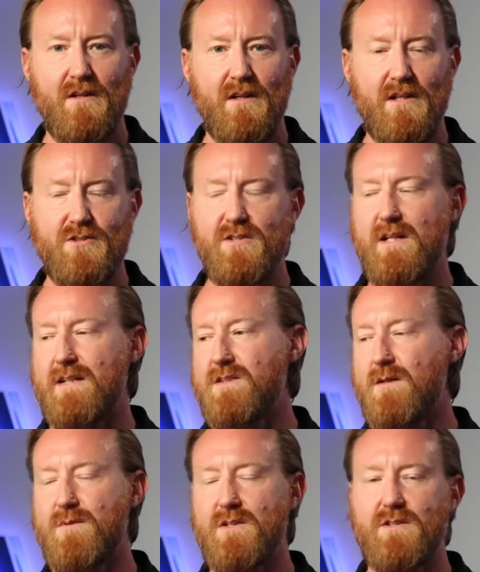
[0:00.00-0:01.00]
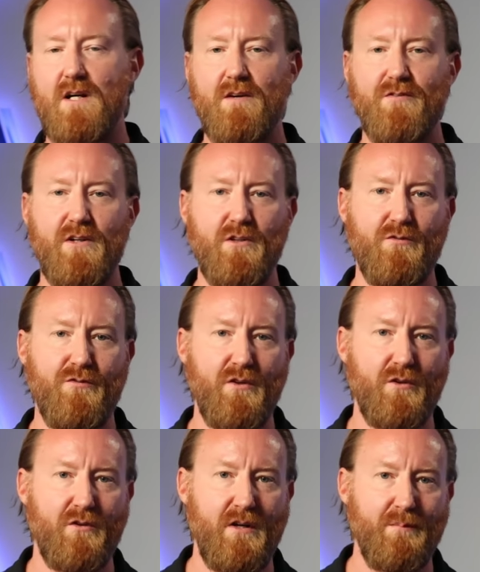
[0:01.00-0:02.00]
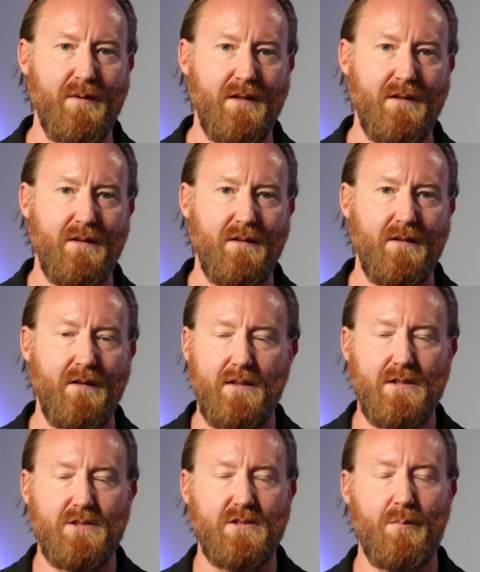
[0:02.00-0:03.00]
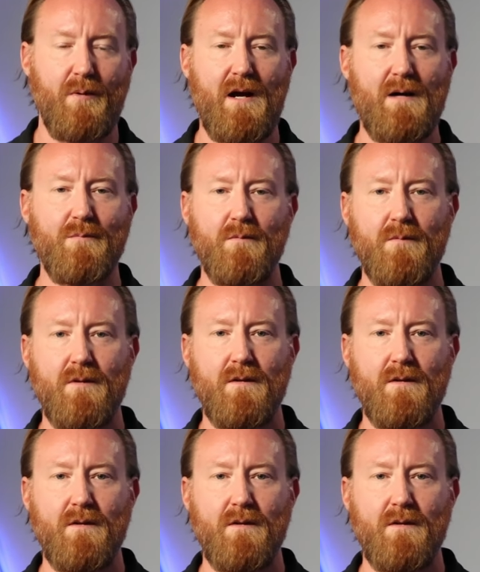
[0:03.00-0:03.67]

And she's like, something's off here. You feel creepy. And this is the problem